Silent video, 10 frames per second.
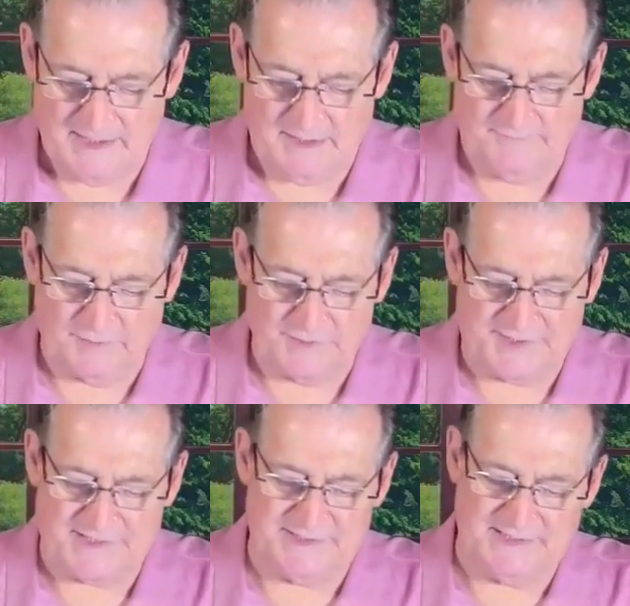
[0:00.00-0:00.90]
verse
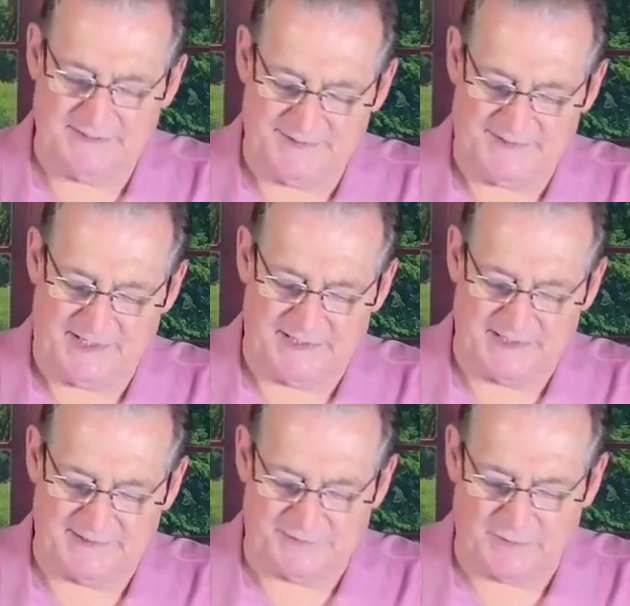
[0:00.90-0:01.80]
18, let me say it
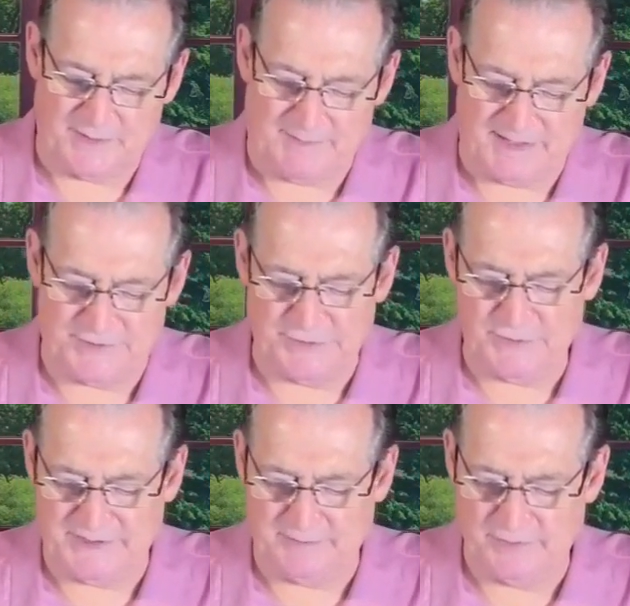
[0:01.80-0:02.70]
again. So that by two
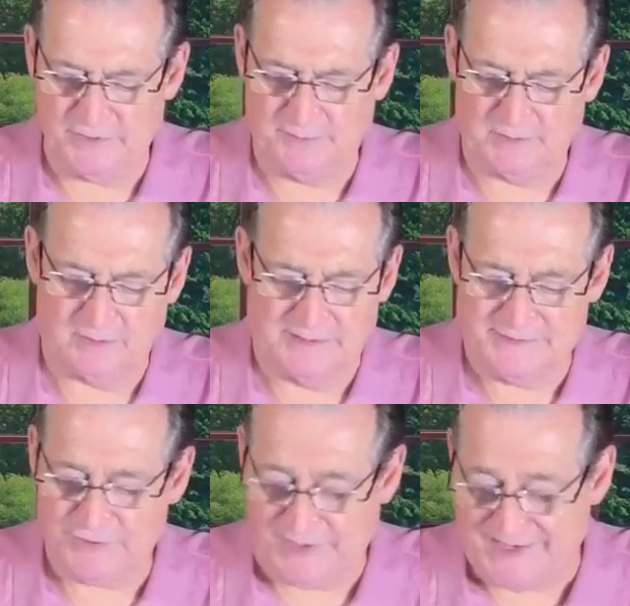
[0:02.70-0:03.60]
immutable or
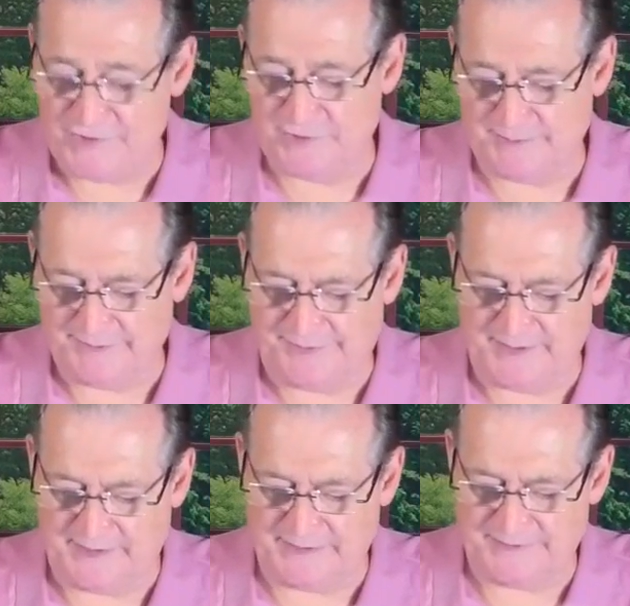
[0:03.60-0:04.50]
unchangeable
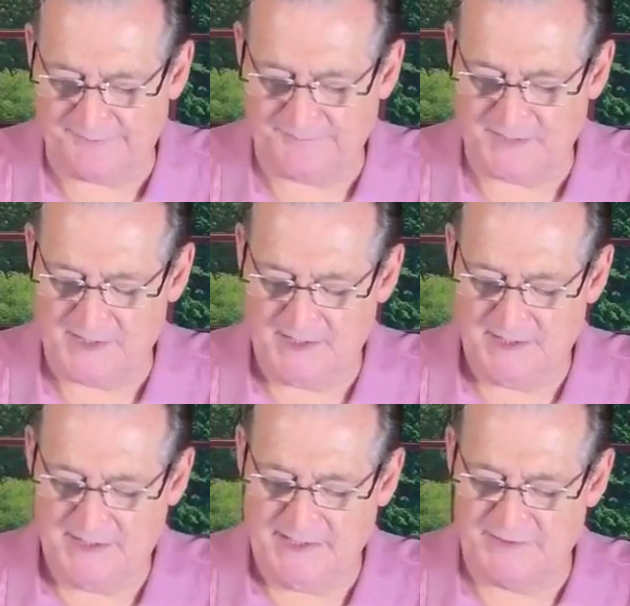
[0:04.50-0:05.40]
things,
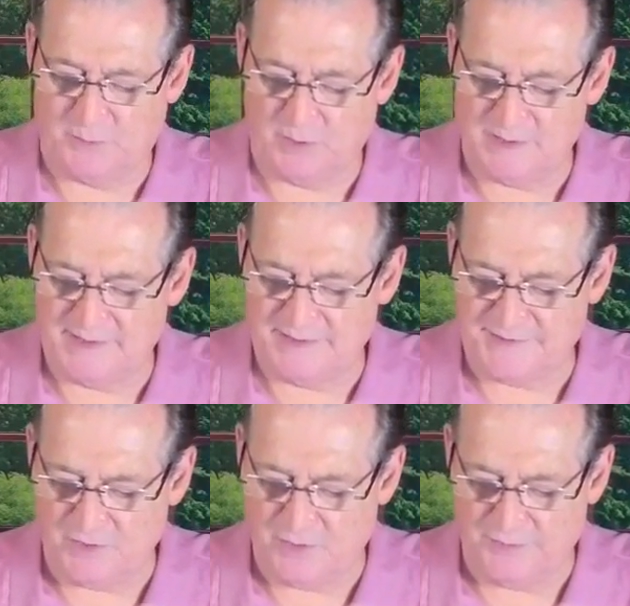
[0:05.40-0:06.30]
his word and his
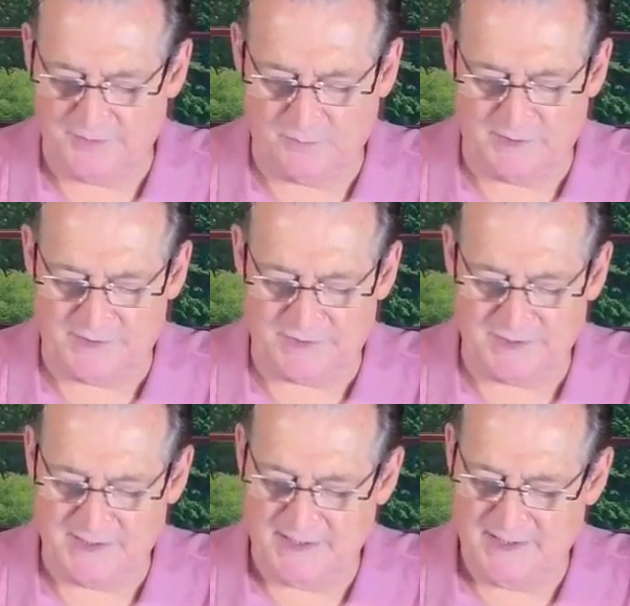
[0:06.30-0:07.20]
oath, in which
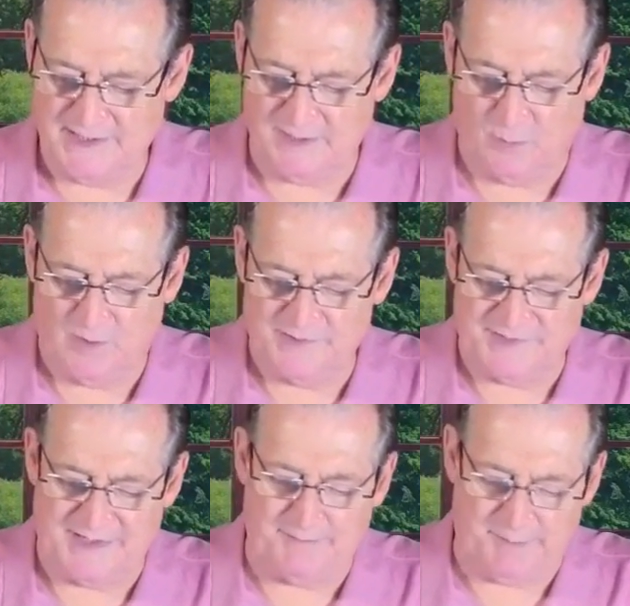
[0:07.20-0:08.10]
it was
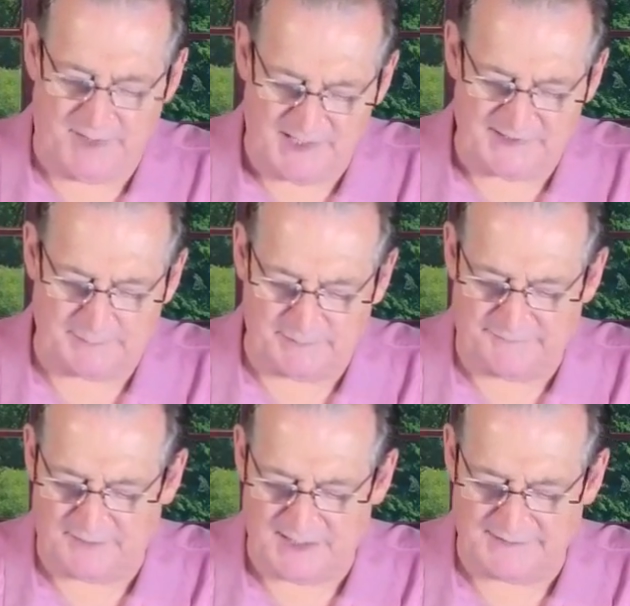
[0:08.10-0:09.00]
impossible
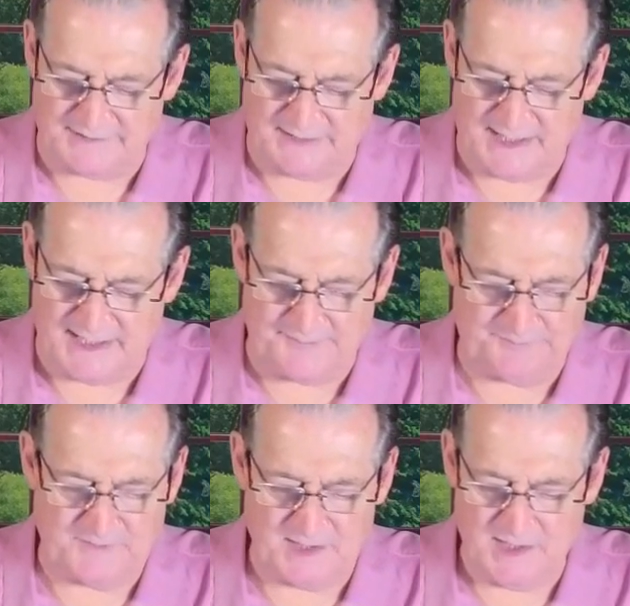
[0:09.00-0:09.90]
for God to lie,
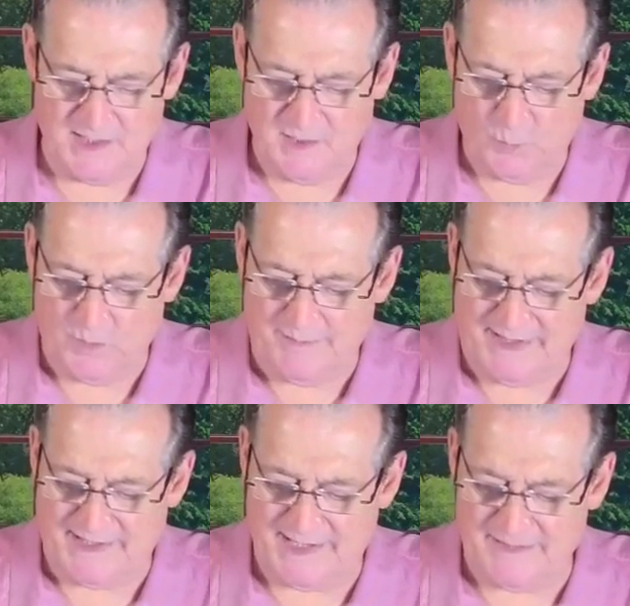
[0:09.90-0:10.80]
we
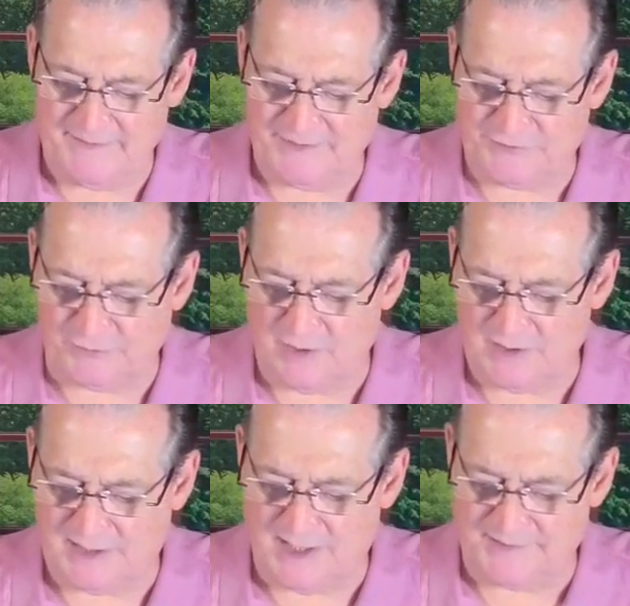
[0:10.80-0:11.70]
might have a
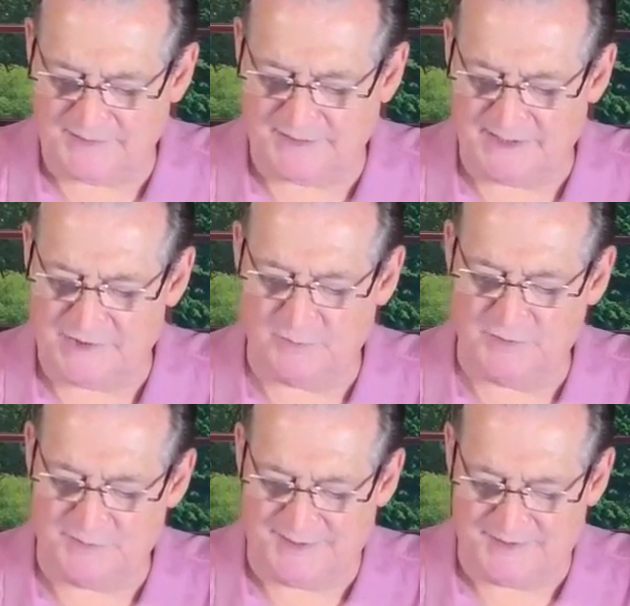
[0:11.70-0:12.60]
strong consolation,
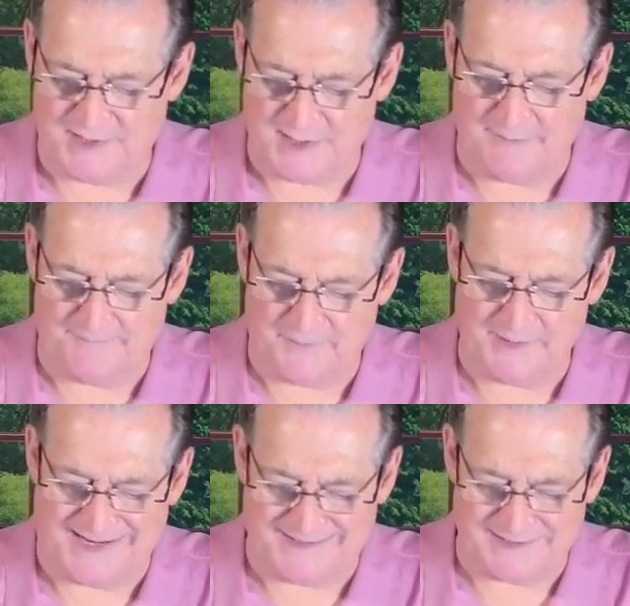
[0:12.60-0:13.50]
which means
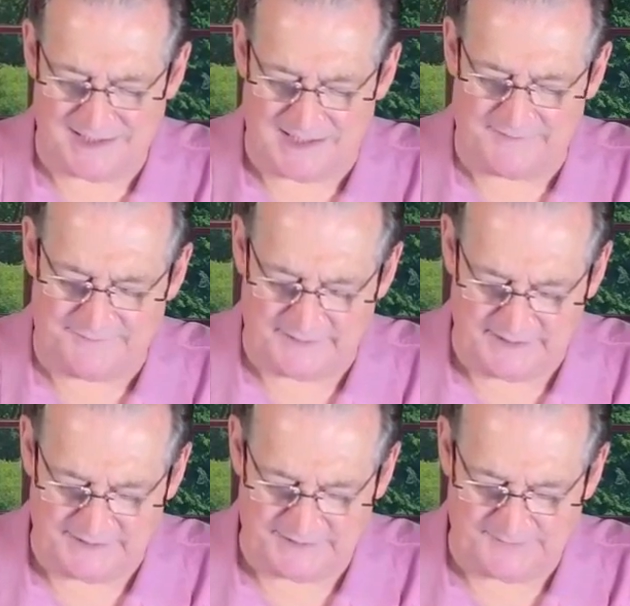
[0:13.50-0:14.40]
comfort and
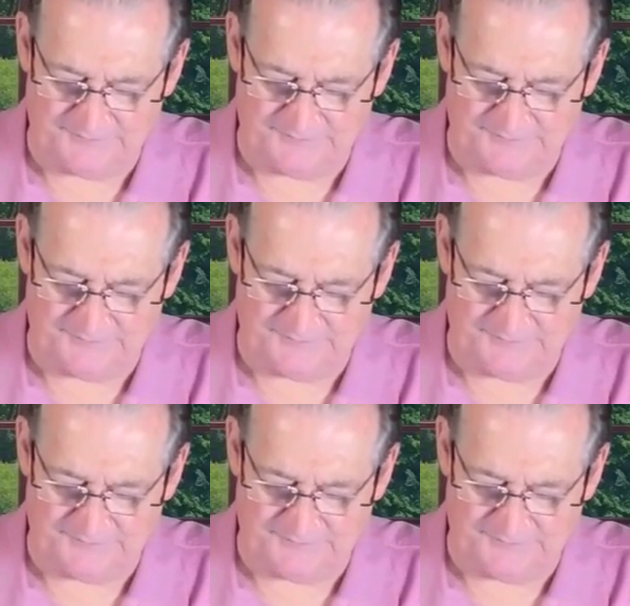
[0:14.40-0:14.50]
confidence,